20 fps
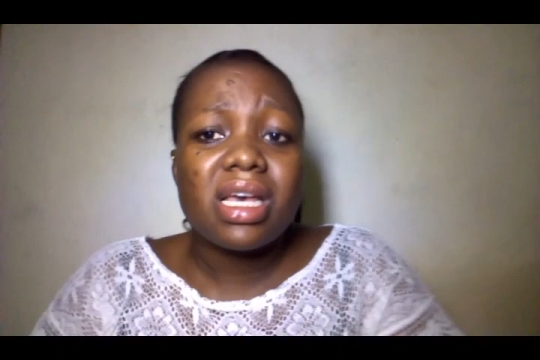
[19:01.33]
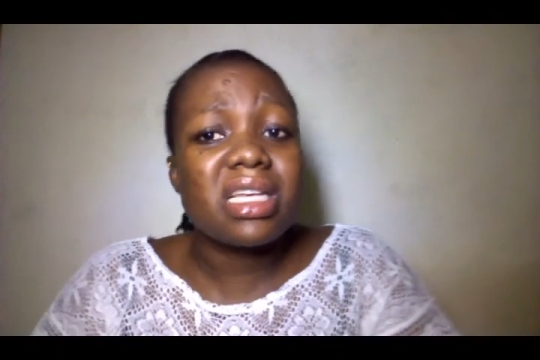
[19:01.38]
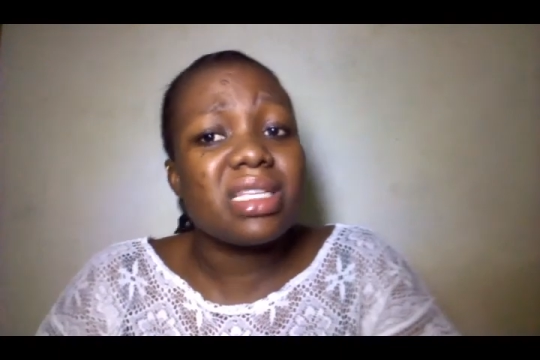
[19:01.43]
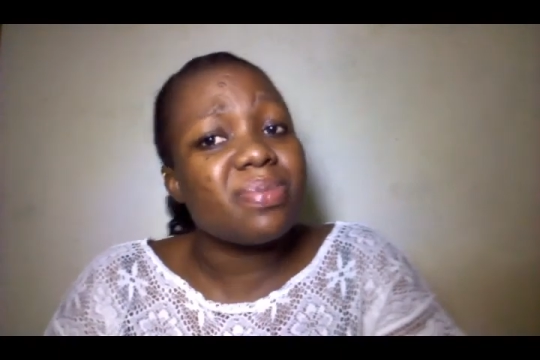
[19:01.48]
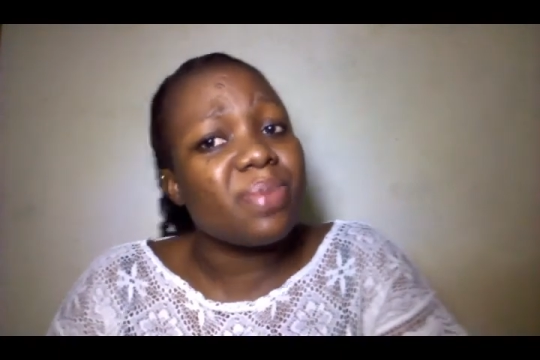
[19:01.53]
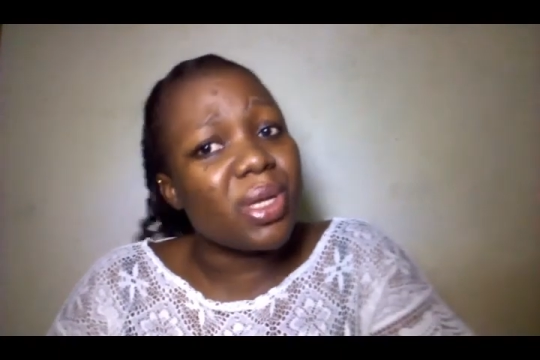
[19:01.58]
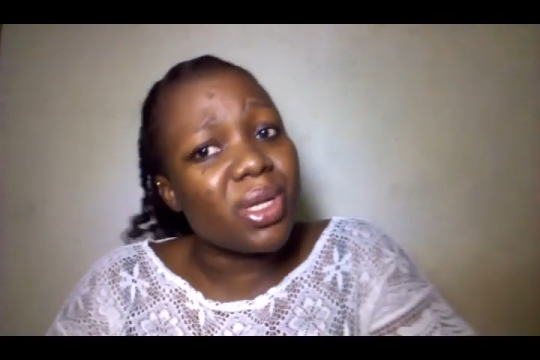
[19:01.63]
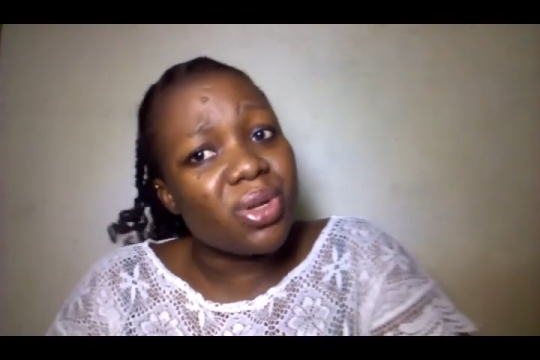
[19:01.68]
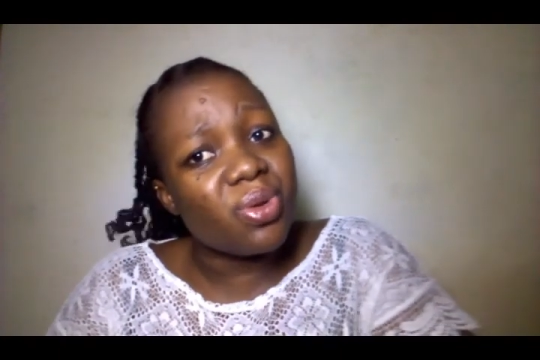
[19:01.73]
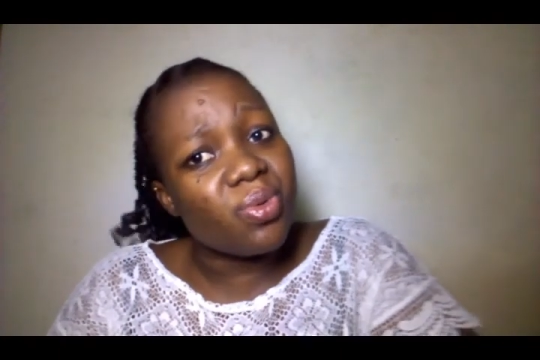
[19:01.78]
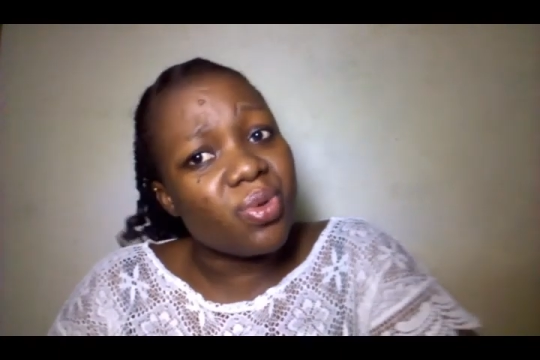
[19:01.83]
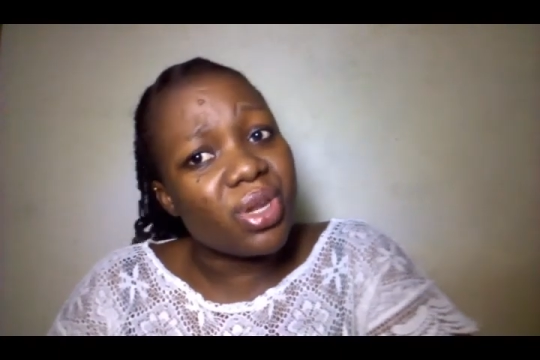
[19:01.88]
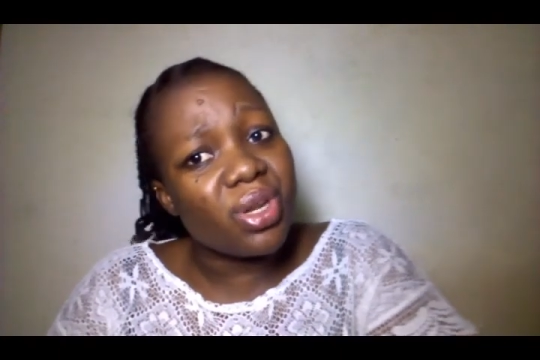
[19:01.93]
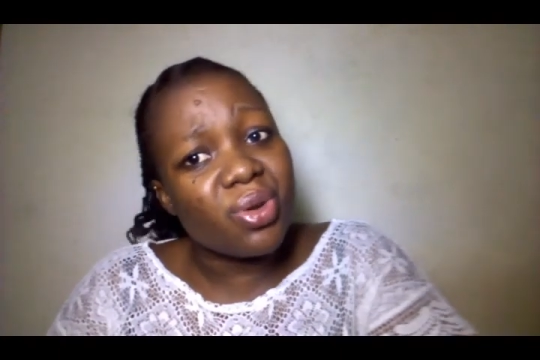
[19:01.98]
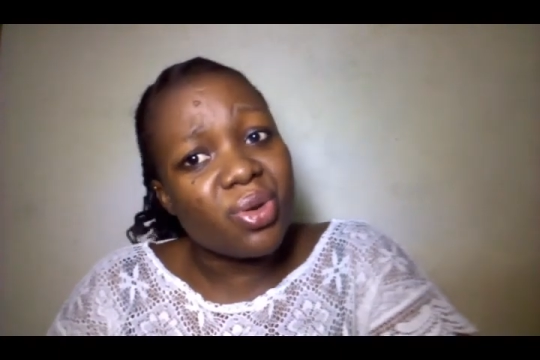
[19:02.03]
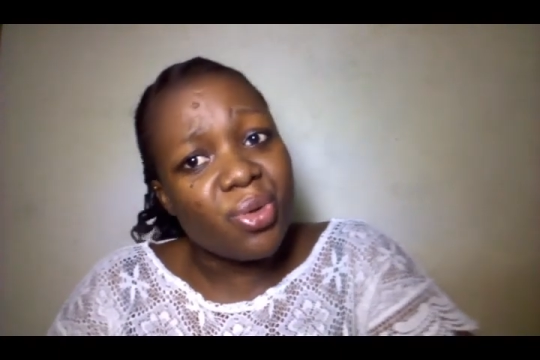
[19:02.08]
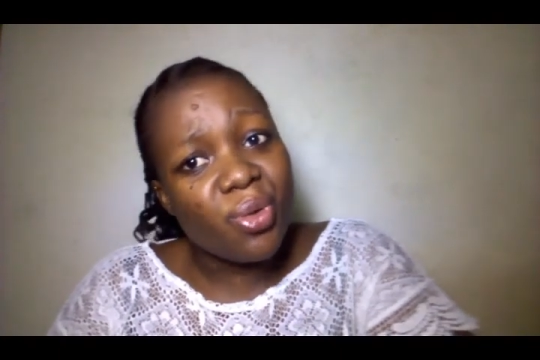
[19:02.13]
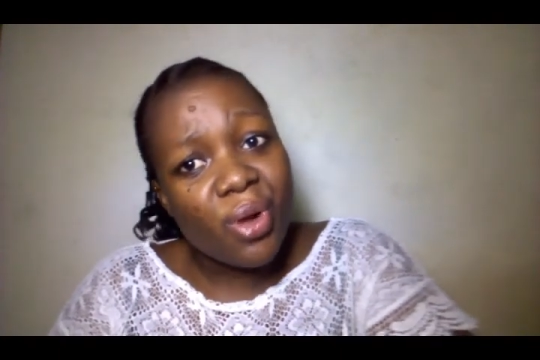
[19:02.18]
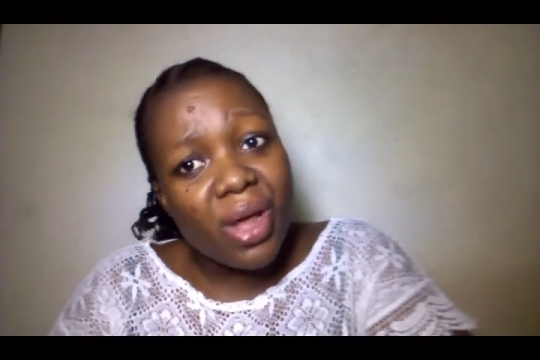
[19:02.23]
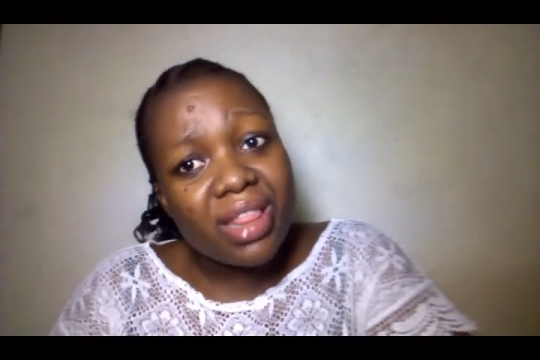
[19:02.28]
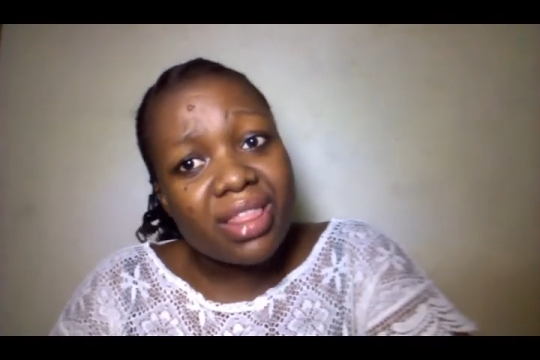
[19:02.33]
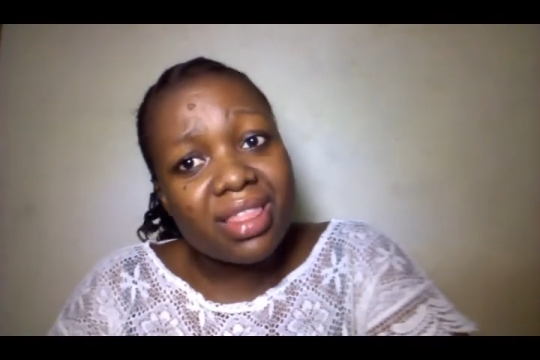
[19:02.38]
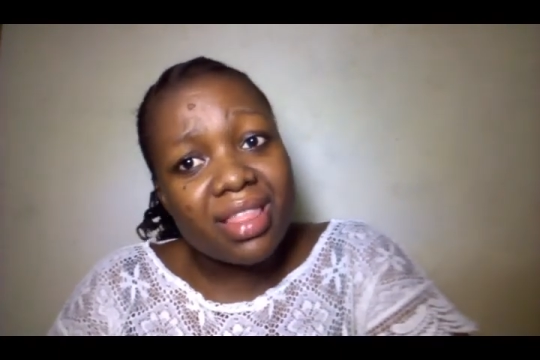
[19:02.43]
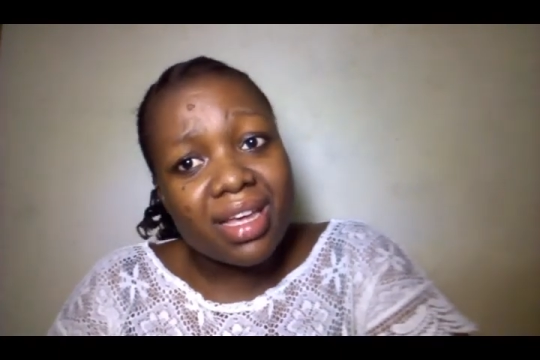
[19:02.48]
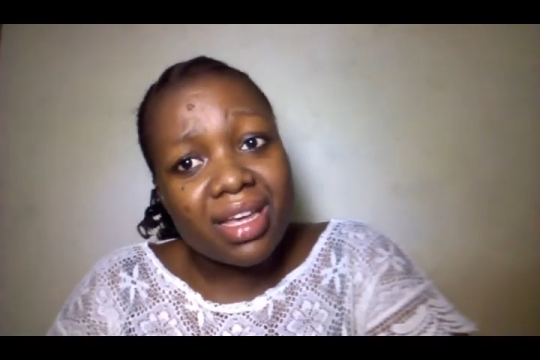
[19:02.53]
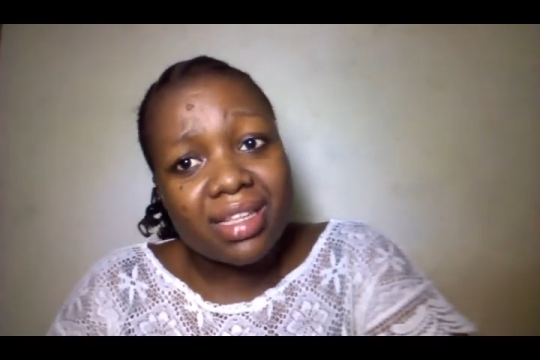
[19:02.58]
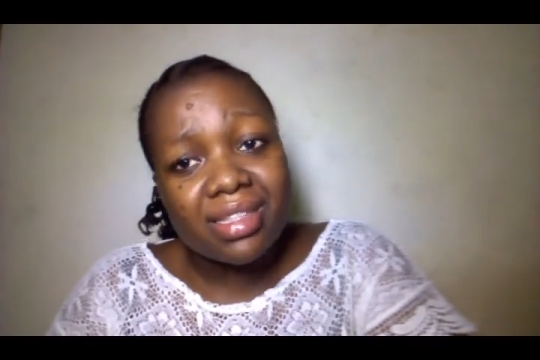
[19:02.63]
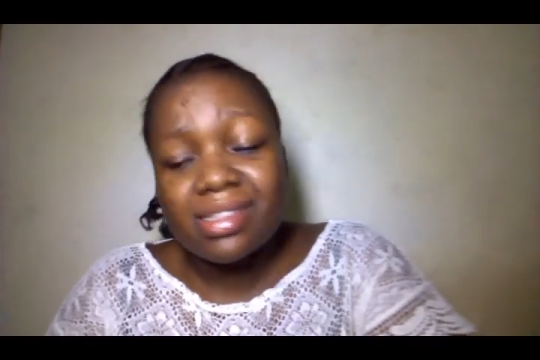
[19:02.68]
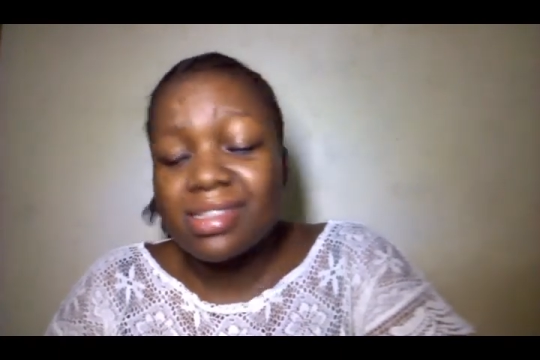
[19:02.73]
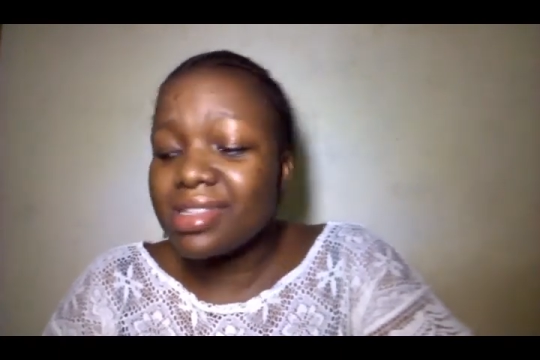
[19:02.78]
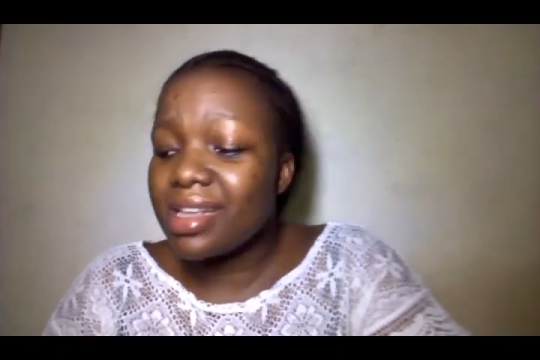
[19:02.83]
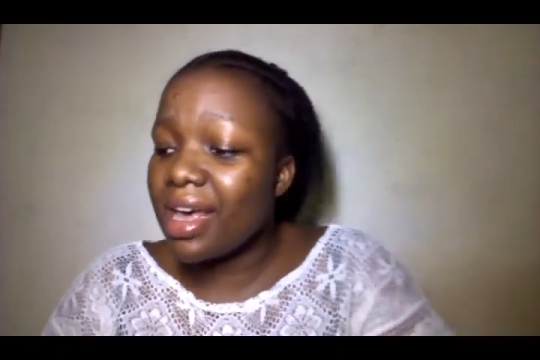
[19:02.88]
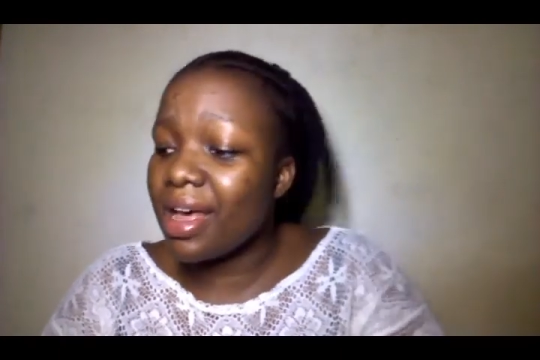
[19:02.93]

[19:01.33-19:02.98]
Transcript: he's been doing great things